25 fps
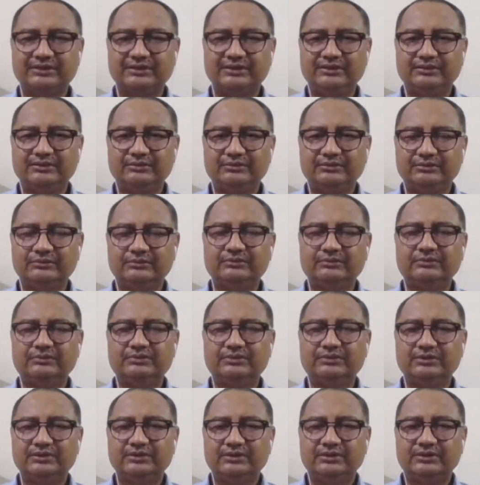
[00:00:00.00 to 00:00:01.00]
you know
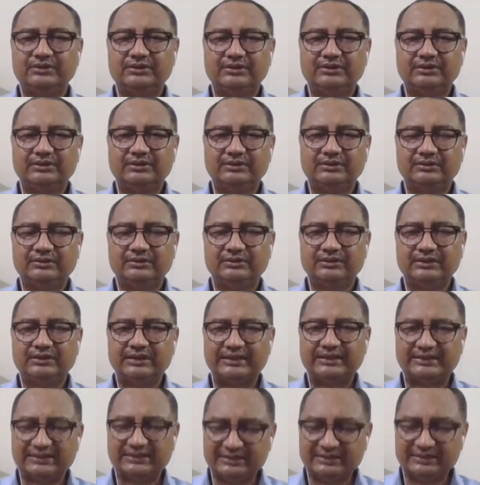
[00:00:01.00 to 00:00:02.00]
uh,
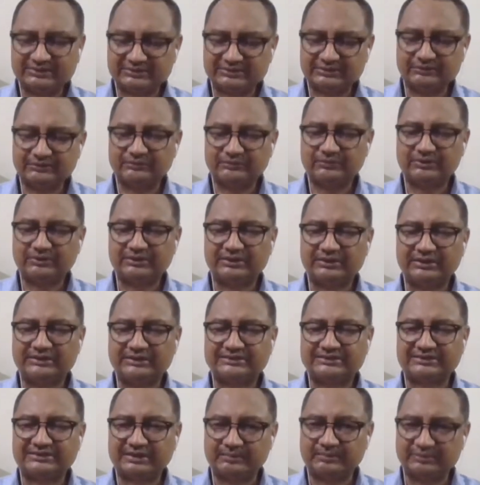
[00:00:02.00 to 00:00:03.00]
at least you know
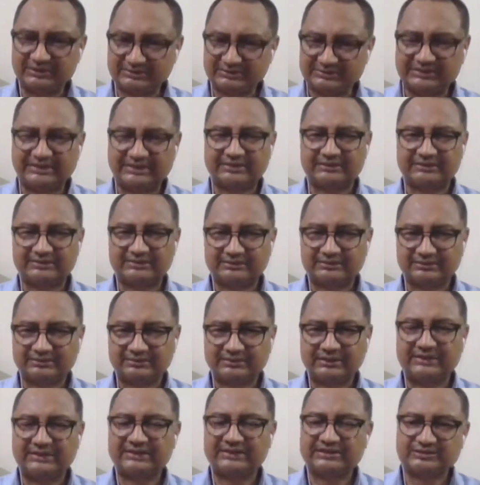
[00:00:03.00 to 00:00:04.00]
establish that
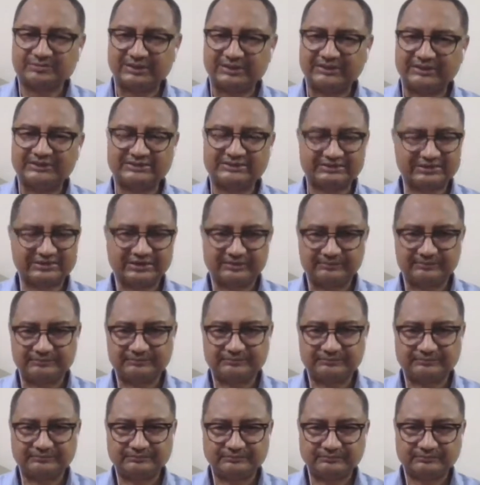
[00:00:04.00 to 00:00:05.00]
at least by this time.
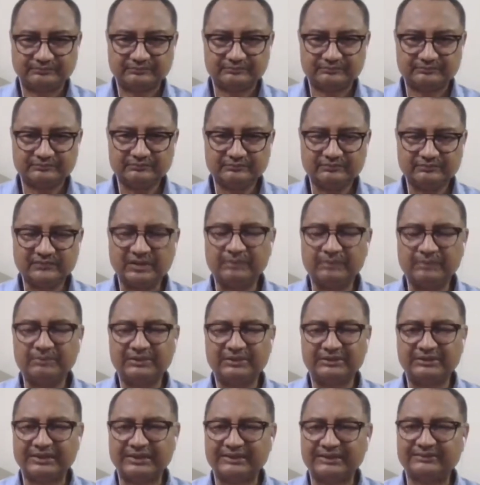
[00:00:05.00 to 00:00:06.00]
Yes. But
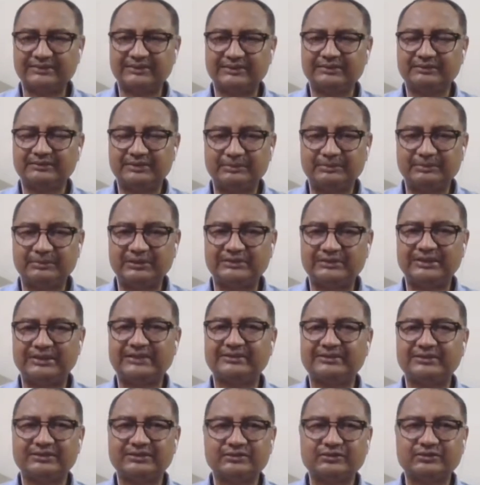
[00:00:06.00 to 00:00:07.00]
that did, but that
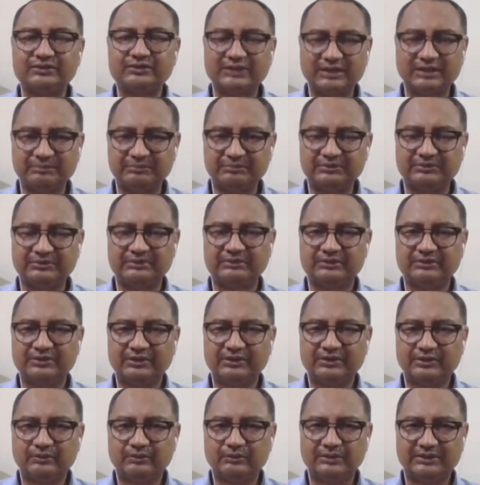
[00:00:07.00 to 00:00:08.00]
did not happen
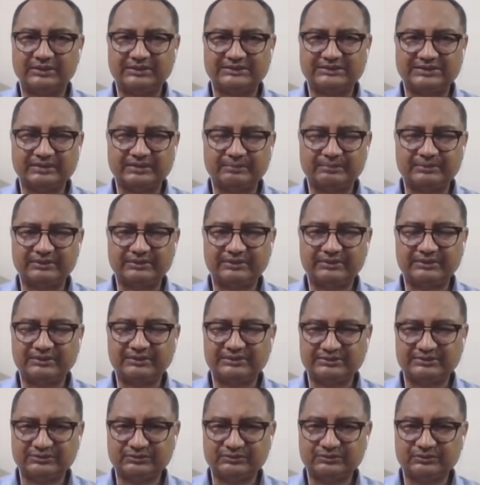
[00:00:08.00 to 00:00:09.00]
what has happened it is
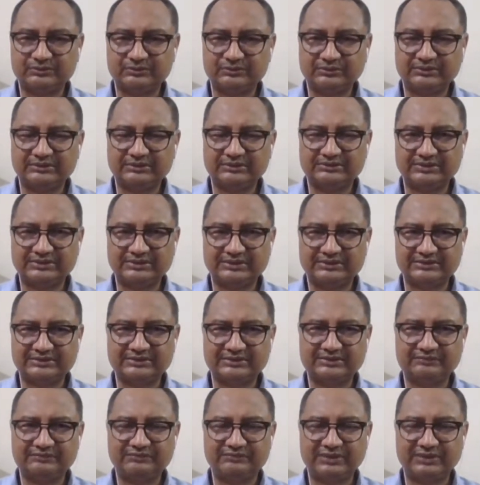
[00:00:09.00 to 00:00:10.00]
you know it has there is
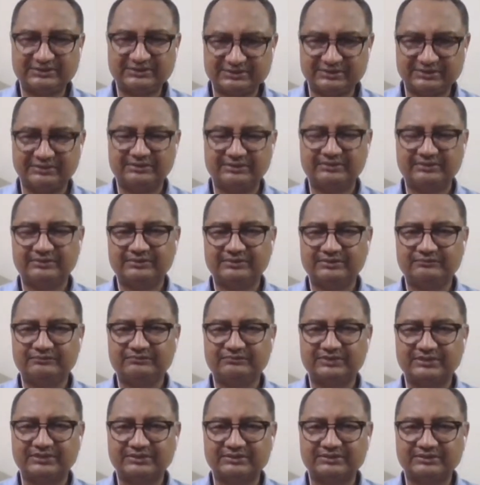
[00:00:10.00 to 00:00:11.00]
a reversal in
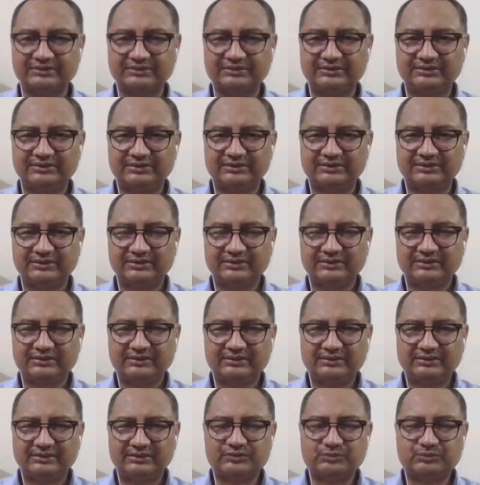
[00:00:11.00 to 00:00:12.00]
fact
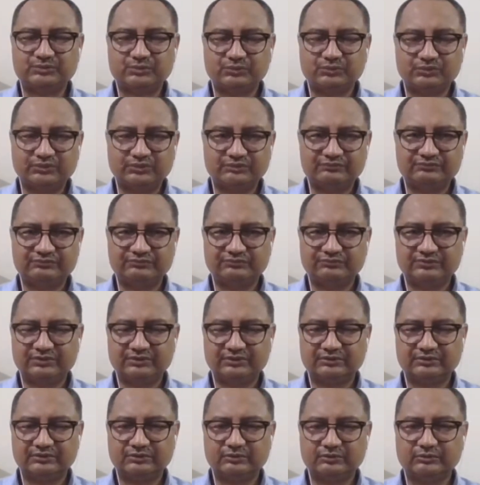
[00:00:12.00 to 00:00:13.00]
there is more of uh,
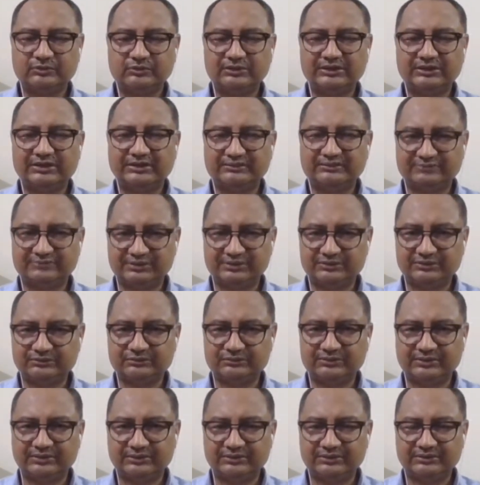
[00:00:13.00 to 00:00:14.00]
communal hatred
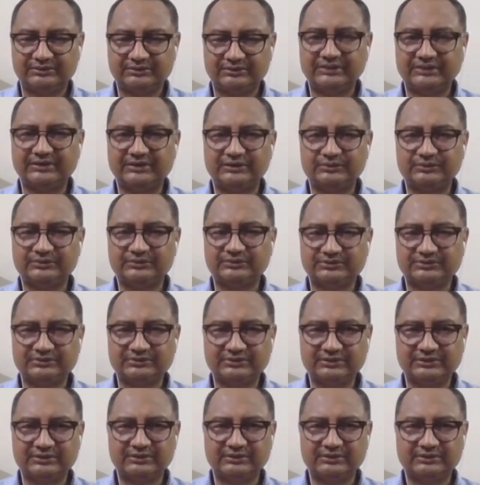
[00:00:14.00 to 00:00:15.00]
today than it was
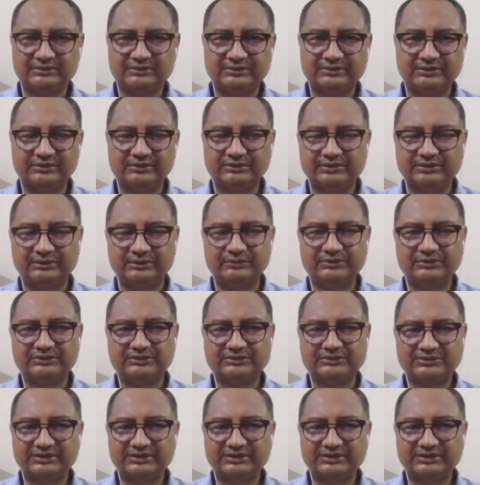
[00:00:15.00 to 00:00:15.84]
there, hmm. there, there was